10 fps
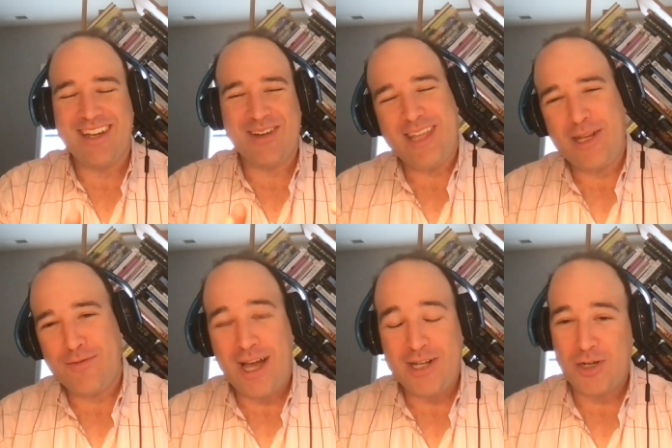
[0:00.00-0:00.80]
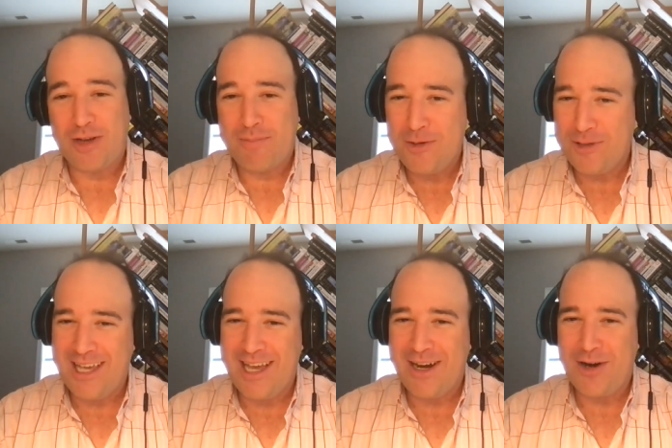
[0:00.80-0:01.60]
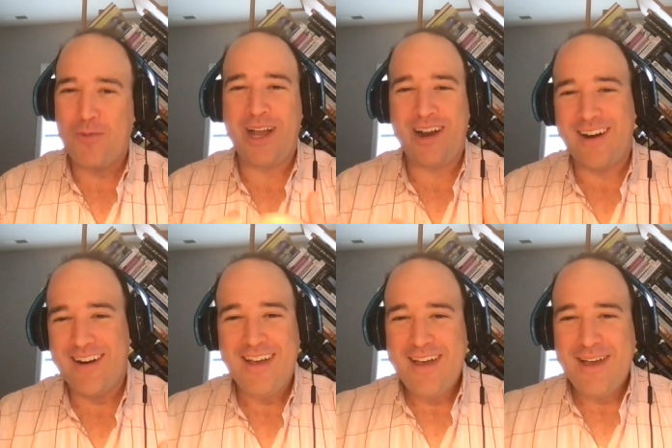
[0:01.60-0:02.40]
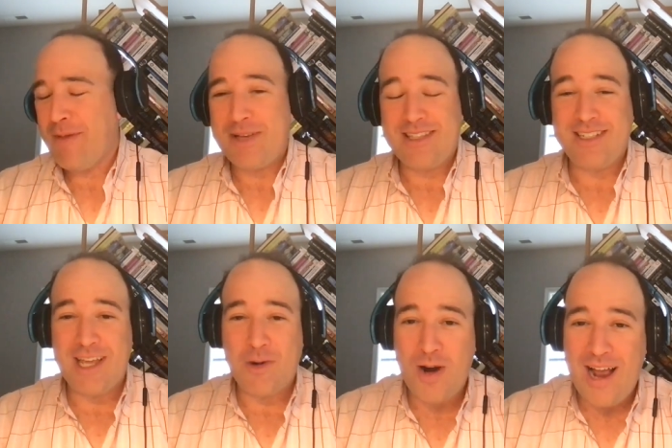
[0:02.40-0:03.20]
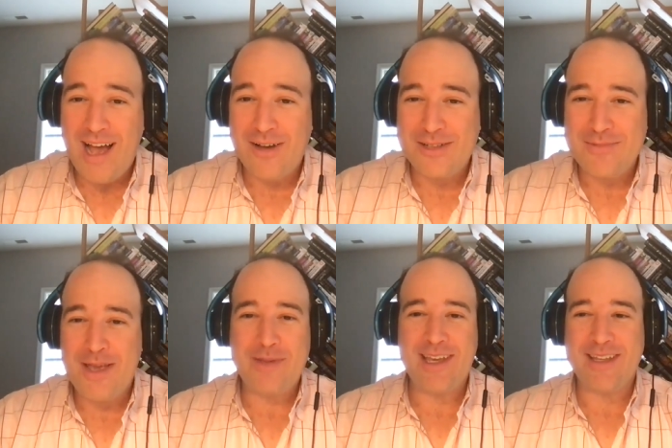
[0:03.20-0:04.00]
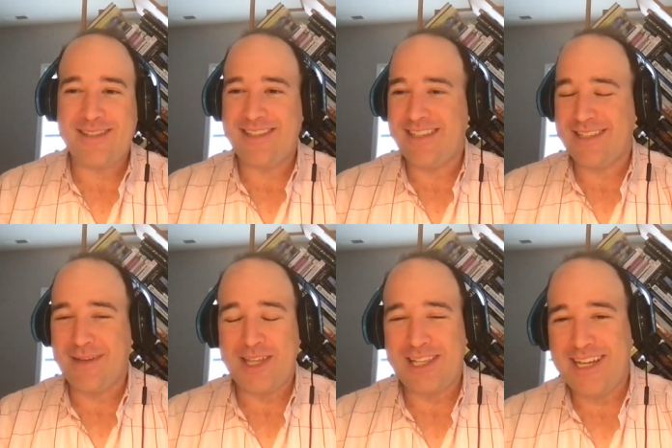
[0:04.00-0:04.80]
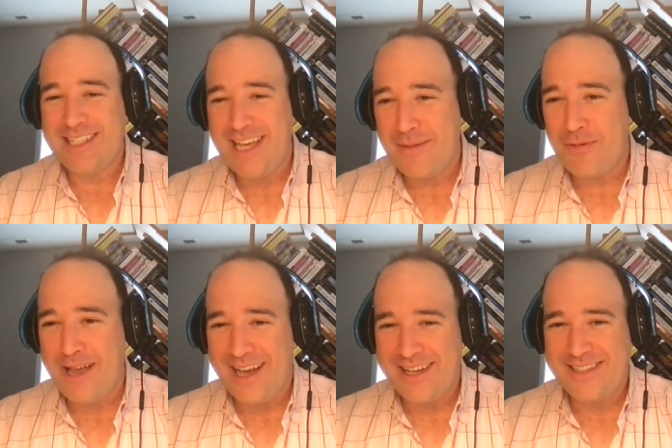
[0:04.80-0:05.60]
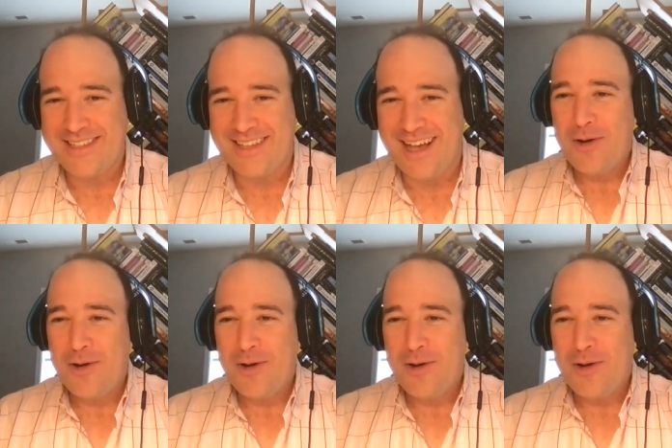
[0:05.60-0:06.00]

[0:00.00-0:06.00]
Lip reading: And then you've got your compute layer where maybe it's a data warehouse, maybe it's something like Databricks,